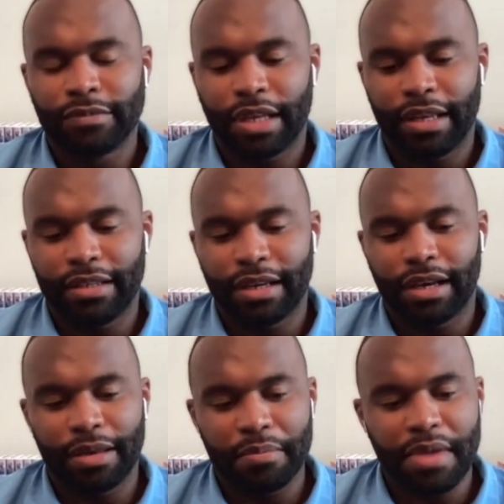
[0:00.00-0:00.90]
And
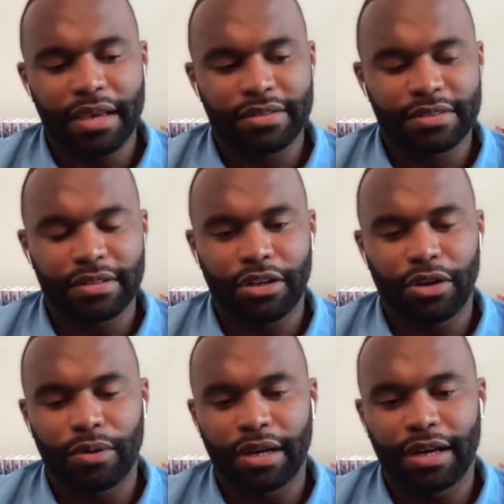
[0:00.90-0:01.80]
it makes, you
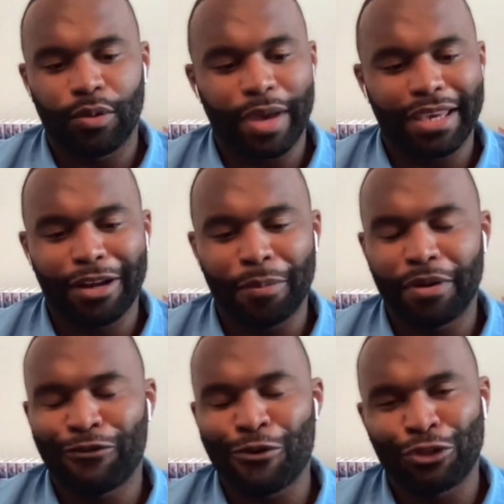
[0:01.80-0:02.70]
know, waking up
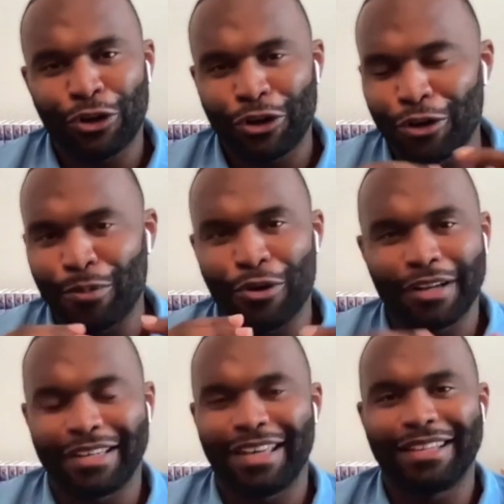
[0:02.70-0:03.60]
at 4:30 in the
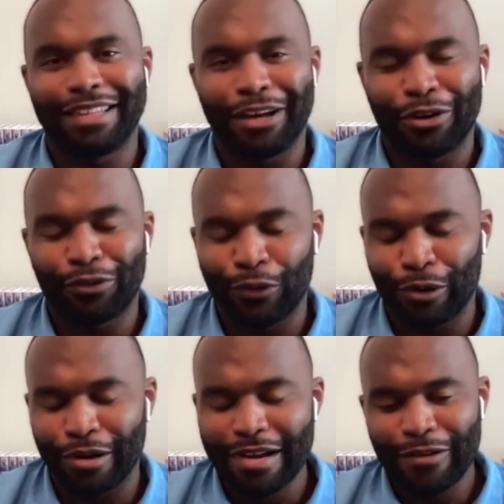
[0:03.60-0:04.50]
morning to get there
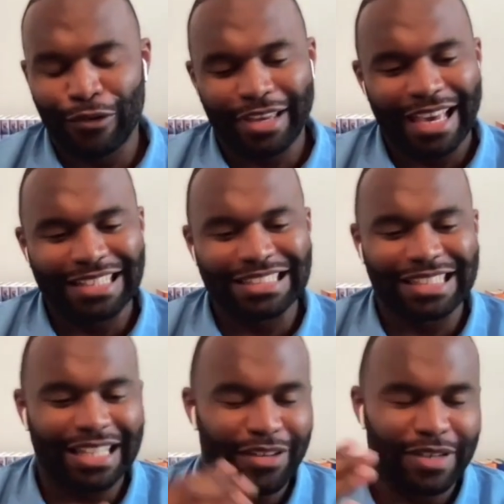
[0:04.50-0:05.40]
for
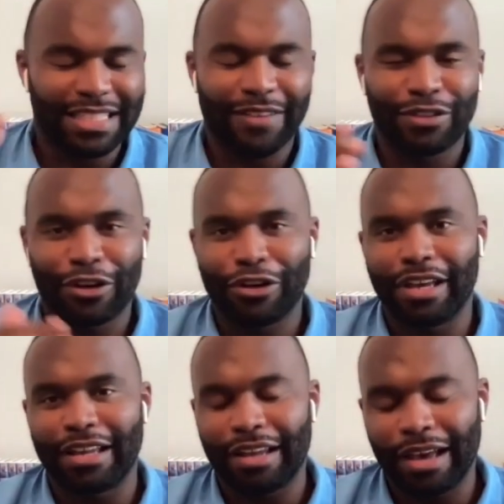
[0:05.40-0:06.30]
cases and leaving
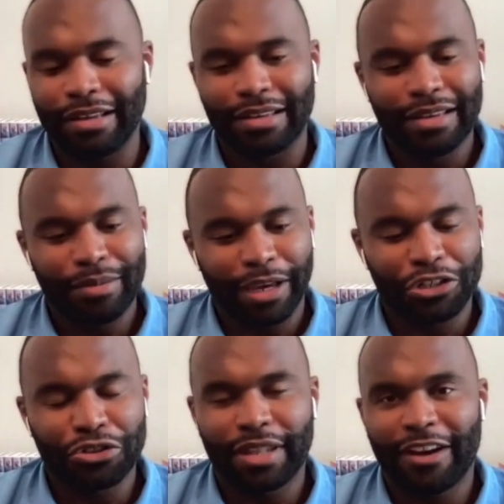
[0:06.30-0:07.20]
7:30 at night, making
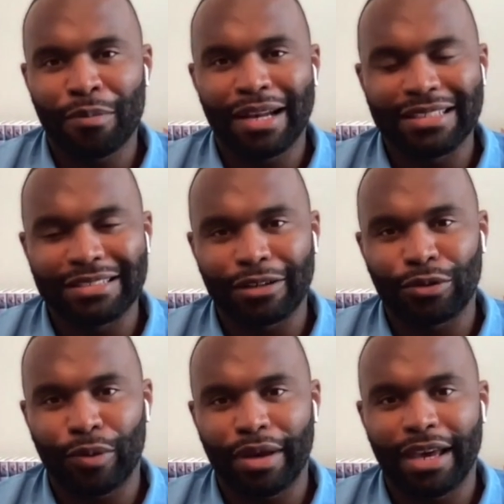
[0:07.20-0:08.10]
sure that everybody's
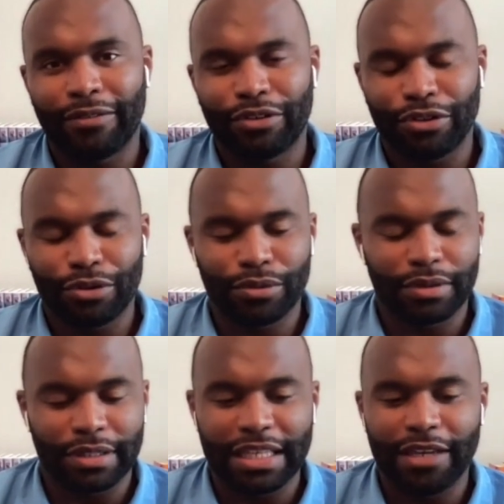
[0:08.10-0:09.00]
tucked away after you
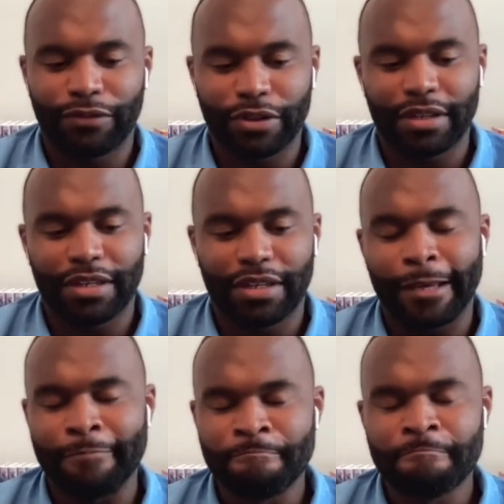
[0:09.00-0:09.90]
leave for the
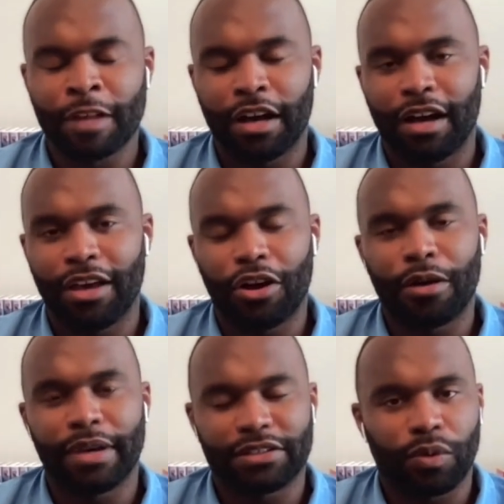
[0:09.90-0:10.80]
day. It
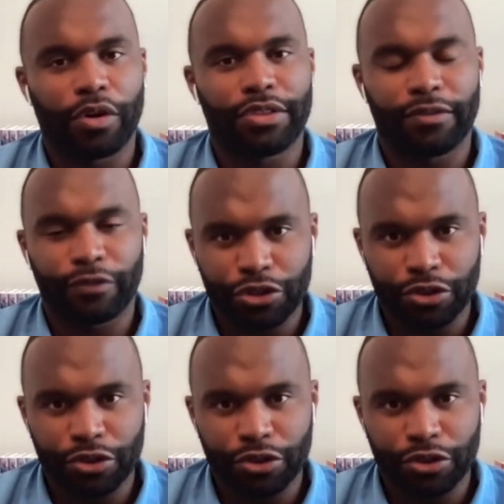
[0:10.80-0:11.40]
all makes it worth it for